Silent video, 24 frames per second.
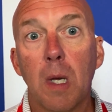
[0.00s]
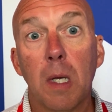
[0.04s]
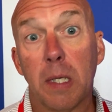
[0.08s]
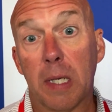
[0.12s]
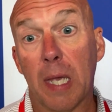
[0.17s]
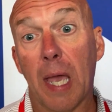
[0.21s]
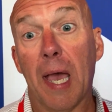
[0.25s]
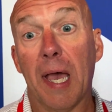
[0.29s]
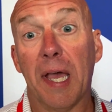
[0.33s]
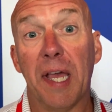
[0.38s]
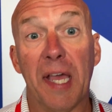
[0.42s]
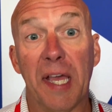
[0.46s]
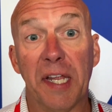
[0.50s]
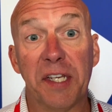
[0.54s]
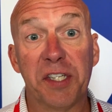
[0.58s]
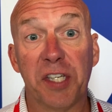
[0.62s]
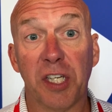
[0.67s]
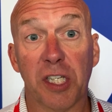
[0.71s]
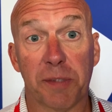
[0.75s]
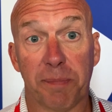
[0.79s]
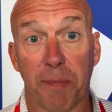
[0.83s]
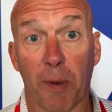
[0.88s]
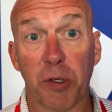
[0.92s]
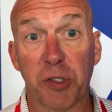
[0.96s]
Yeah, it's
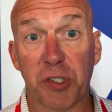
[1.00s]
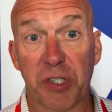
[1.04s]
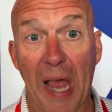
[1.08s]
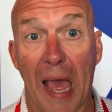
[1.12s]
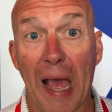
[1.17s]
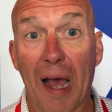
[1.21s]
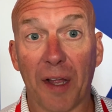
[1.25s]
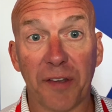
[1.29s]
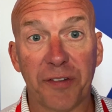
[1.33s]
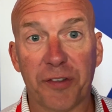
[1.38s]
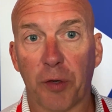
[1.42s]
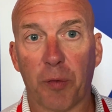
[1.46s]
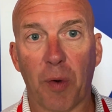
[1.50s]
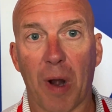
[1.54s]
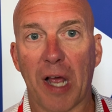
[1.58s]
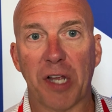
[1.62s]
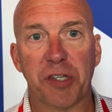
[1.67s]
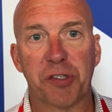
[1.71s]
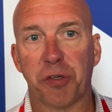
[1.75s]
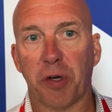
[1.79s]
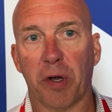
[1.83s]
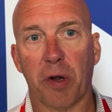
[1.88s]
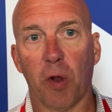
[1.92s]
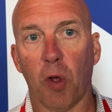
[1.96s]
his most talented
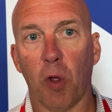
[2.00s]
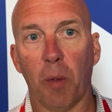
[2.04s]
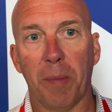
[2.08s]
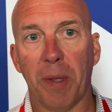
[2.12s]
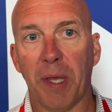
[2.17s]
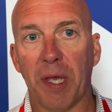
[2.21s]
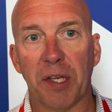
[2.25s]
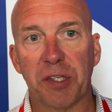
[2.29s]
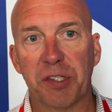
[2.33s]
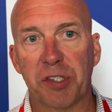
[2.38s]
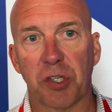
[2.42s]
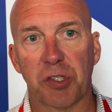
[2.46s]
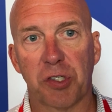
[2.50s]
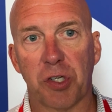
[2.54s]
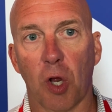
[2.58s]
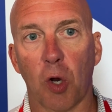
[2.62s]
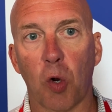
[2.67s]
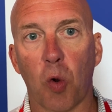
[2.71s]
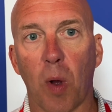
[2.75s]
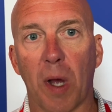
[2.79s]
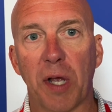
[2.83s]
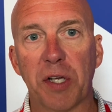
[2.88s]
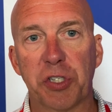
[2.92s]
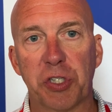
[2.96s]
roster at Ole Miss, there's no
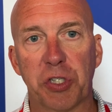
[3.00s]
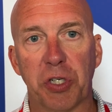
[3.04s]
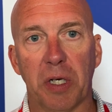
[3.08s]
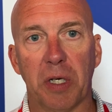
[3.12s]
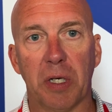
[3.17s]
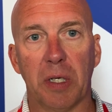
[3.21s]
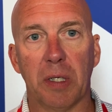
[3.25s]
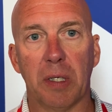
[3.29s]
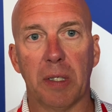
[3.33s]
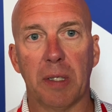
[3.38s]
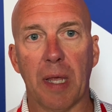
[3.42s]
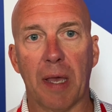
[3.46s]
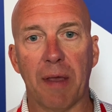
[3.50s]
question.